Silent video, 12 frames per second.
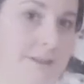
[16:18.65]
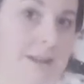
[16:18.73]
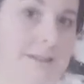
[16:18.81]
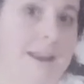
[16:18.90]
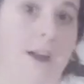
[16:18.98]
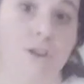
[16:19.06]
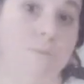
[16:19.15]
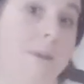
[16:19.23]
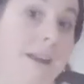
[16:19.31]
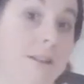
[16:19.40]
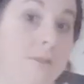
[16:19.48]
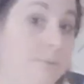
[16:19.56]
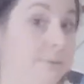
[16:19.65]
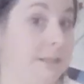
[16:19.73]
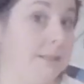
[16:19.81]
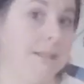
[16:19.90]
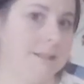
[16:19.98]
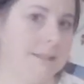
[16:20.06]
Now you may only
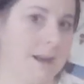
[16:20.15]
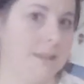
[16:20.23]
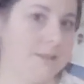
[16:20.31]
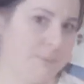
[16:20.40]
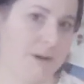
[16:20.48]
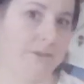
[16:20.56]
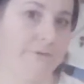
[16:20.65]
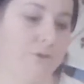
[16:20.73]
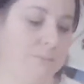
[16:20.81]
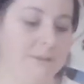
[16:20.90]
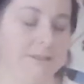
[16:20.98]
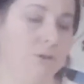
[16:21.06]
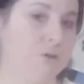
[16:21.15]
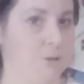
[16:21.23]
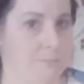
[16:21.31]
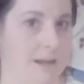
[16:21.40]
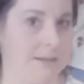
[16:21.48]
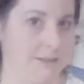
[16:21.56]
need it on the piriformis, or you
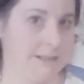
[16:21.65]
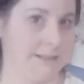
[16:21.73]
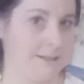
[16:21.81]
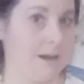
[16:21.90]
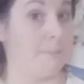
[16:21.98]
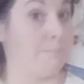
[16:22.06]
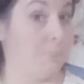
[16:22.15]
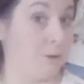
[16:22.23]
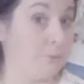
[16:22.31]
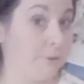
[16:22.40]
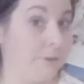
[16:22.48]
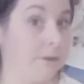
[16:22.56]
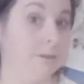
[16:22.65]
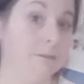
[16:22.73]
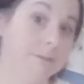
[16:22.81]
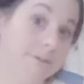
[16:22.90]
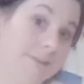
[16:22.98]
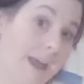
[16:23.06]
may need it on both,
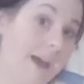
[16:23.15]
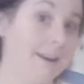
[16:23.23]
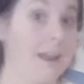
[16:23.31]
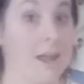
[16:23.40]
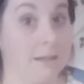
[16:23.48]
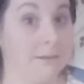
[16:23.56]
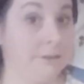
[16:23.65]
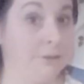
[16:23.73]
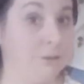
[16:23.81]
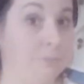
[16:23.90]
that and the glute